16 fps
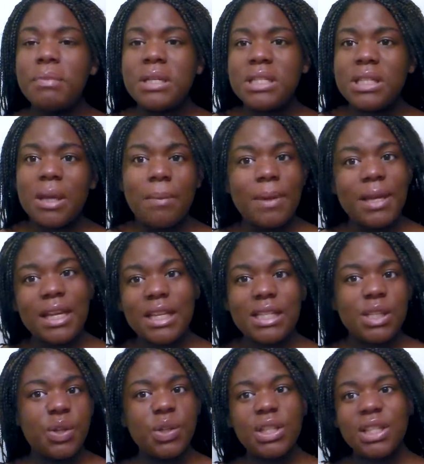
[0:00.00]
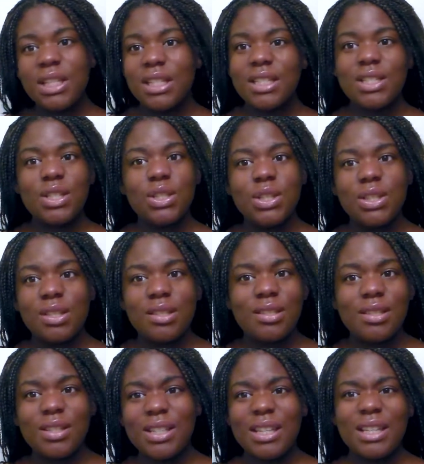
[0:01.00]
my stomach is only,
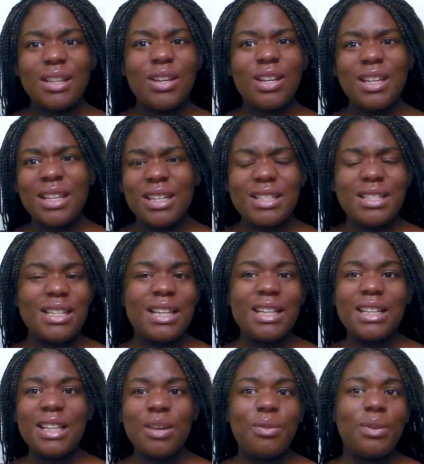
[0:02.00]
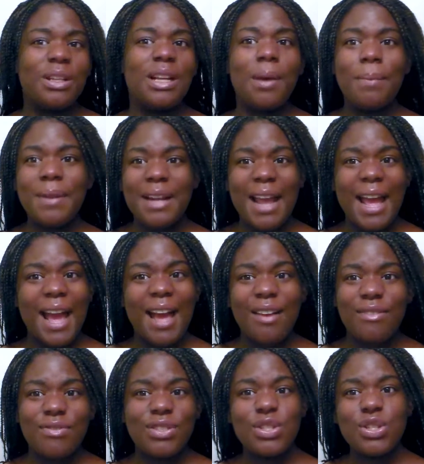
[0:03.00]
like, I can technically hold a
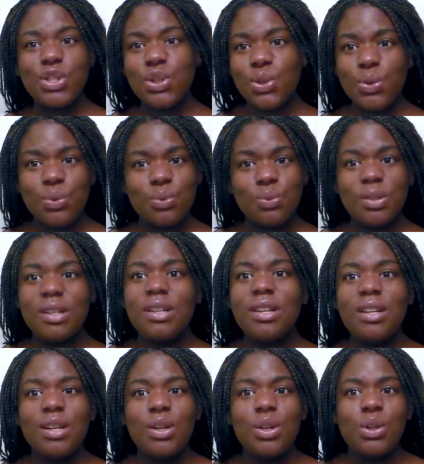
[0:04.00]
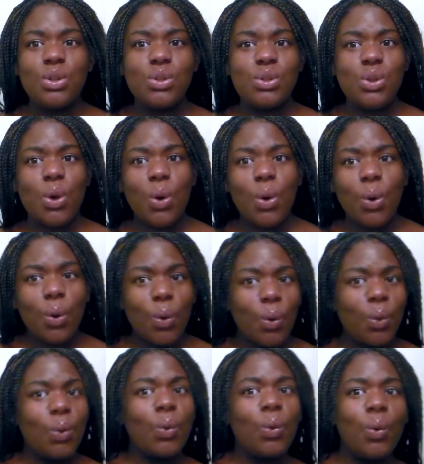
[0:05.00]
1.5 to 2.
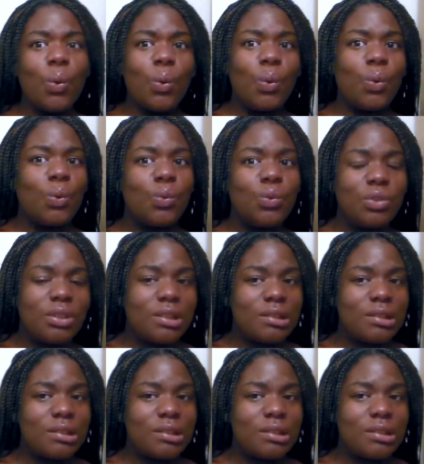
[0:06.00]
So,